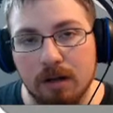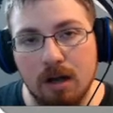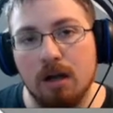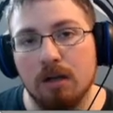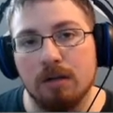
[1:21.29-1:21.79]

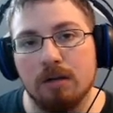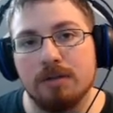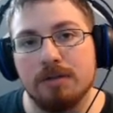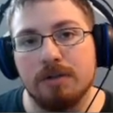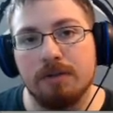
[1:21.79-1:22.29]

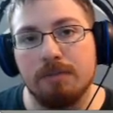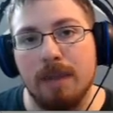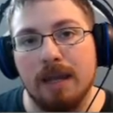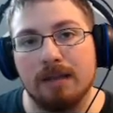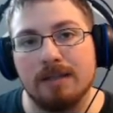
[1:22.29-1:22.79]
colors to
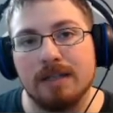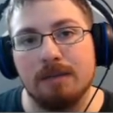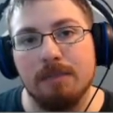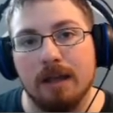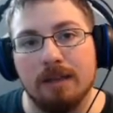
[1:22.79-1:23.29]
make it
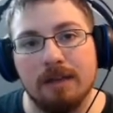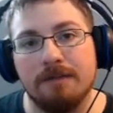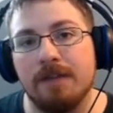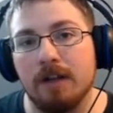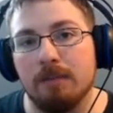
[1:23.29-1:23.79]
seem like the
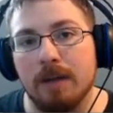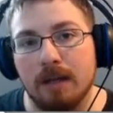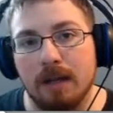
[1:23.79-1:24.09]
filament